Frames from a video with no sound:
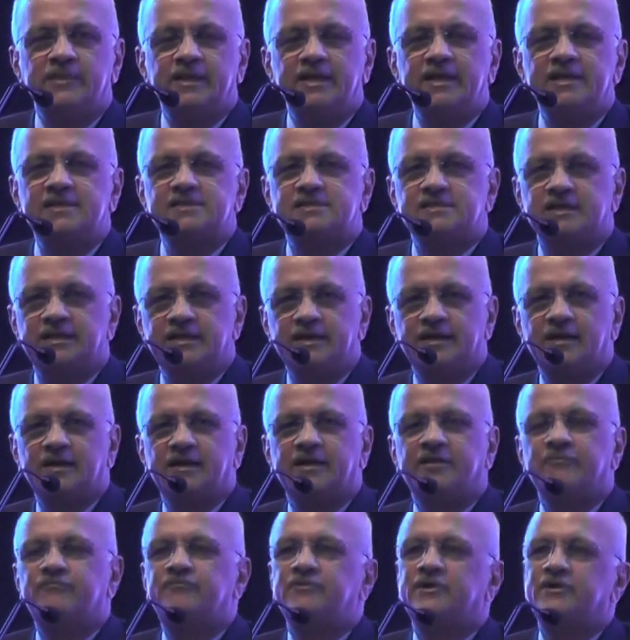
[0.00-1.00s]
It's a little
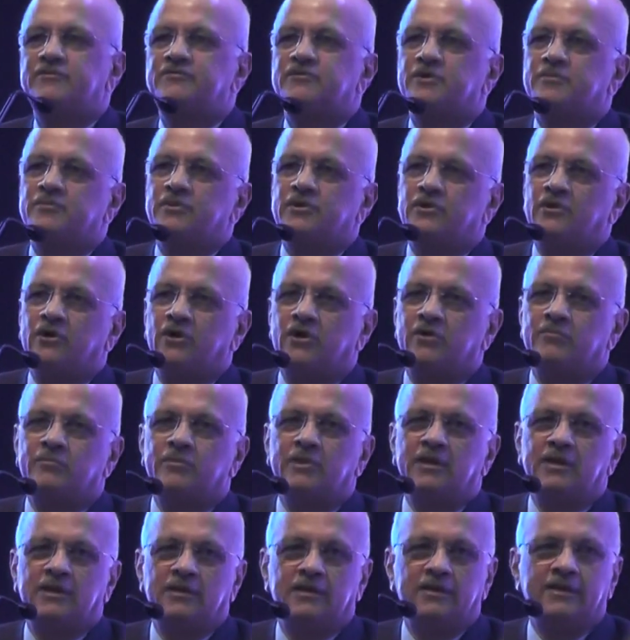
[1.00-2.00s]
different from the
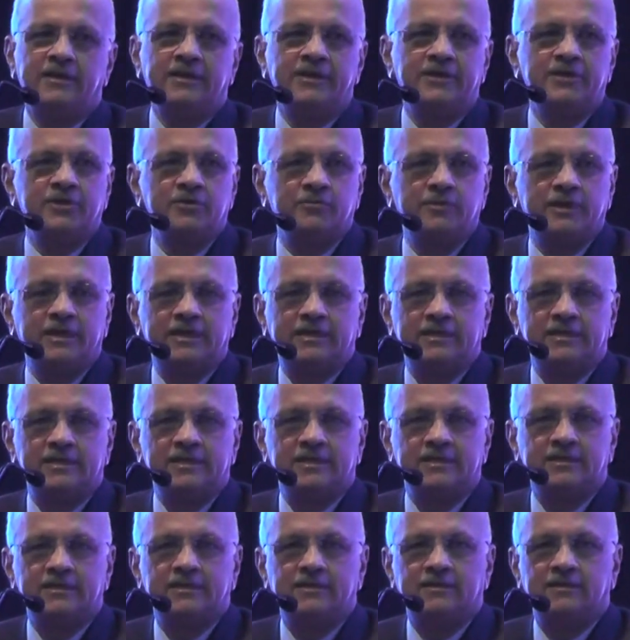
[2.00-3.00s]
normal incubator
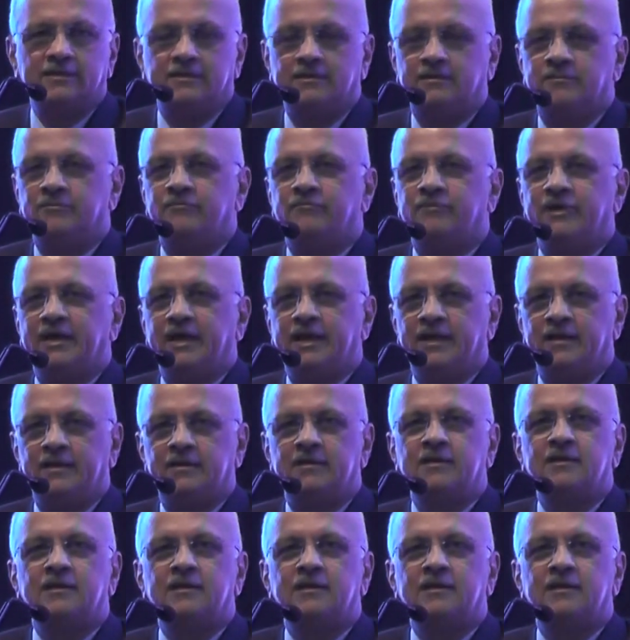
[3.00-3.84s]
where